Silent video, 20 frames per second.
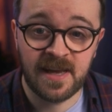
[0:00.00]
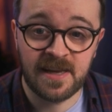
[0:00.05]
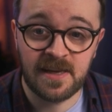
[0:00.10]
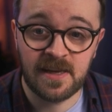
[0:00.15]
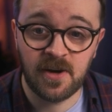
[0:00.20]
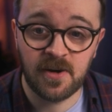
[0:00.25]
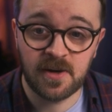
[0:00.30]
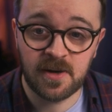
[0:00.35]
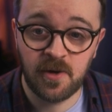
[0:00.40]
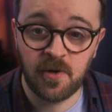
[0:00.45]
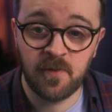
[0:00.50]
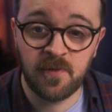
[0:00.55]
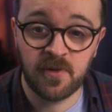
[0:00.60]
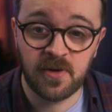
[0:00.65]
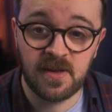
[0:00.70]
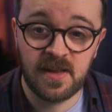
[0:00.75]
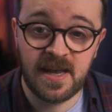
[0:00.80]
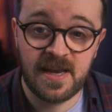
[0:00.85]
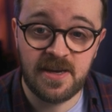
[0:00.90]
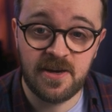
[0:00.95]
that
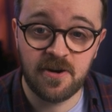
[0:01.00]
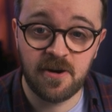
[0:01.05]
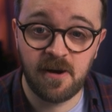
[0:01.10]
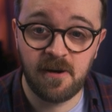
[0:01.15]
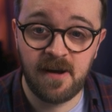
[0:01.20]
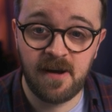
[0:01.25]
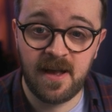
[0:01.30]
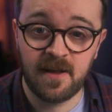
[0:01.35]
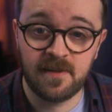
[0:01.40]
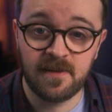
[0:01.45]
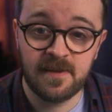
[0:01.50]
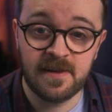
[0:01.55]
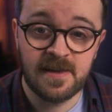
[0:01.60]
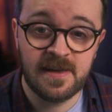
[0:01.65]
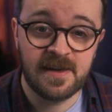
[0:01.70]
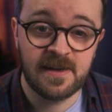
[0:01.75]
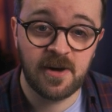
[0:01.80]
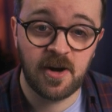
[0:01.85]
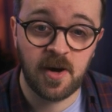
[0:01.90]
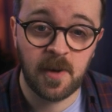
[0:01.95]
overlay URL
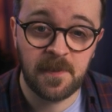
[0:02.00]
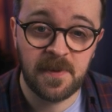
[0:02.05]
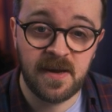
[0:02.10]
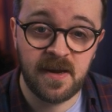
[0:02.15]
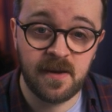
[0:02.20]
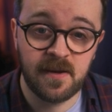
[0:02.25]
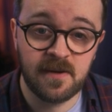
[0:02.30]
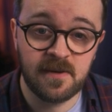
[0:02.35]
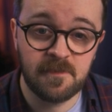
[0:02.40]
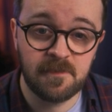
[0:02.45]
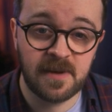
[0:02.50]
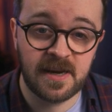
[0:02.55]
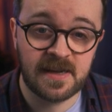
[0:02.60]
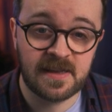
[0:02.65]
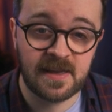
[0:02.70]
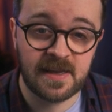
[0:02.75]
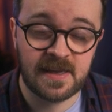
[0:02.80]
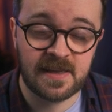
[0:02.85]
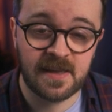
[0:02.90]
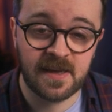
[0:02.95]
up here by
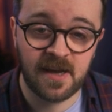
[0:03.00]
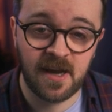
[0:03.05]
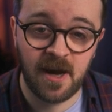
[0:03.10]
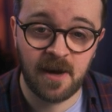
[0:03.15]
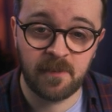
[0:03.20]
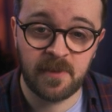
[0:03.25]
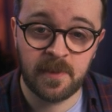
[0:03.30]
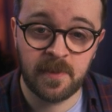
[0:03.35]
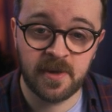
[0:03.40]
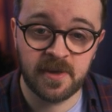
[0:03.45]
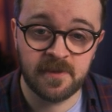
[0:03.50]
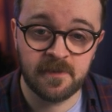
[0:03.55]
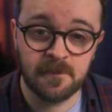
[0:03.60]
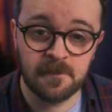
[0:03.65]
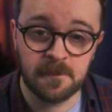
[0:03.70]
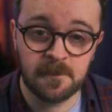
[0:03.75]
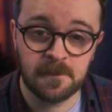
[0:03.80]
clicking the copy button.